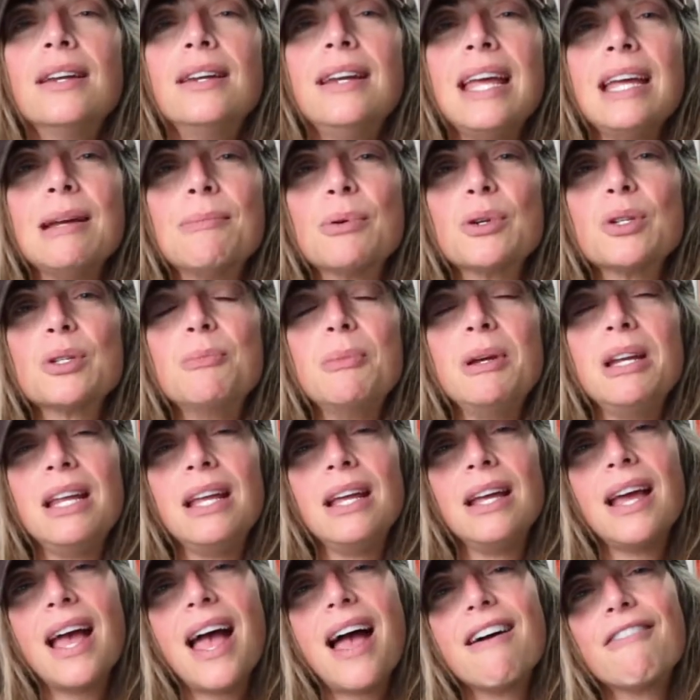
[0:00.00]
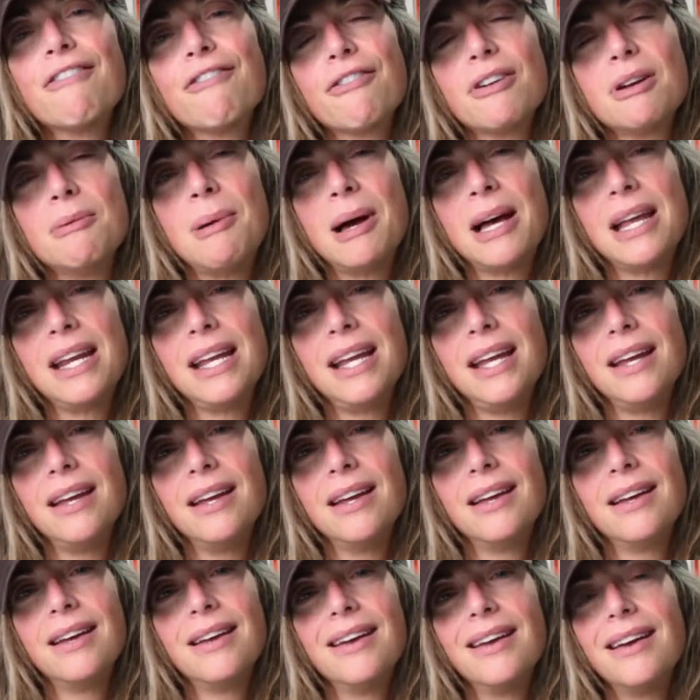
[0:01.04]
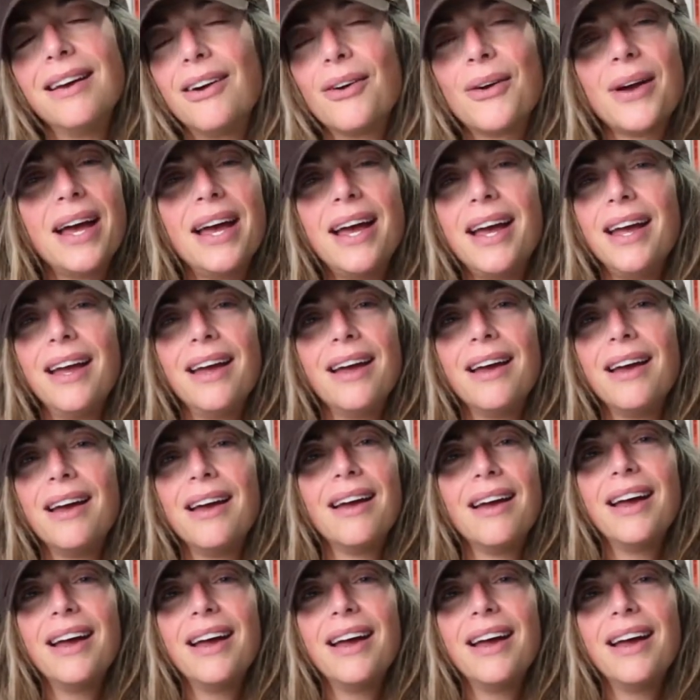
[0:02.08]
Neighbors meaning everybody, okay?